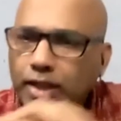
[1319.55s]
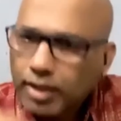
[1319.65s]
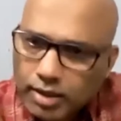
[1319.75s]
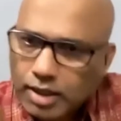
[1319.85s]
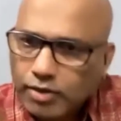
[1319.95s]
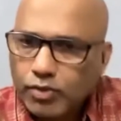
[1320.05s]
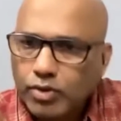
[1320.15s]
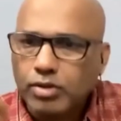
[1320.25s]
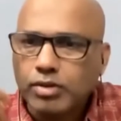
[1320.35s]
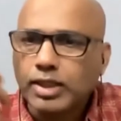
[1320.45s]
India,
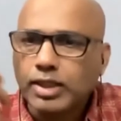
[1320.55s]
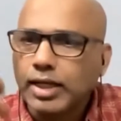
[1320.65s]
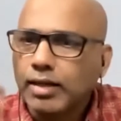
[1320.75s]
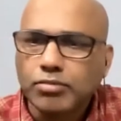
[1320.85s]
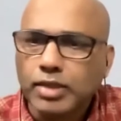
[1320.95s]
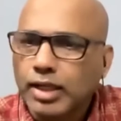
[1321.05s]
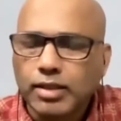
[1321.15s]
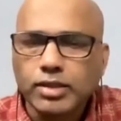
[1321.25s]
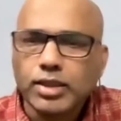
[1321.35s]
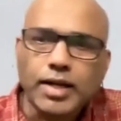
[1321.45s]
they
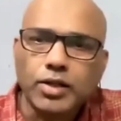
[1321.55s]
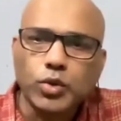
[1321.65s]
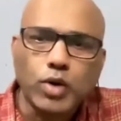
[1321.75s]
decided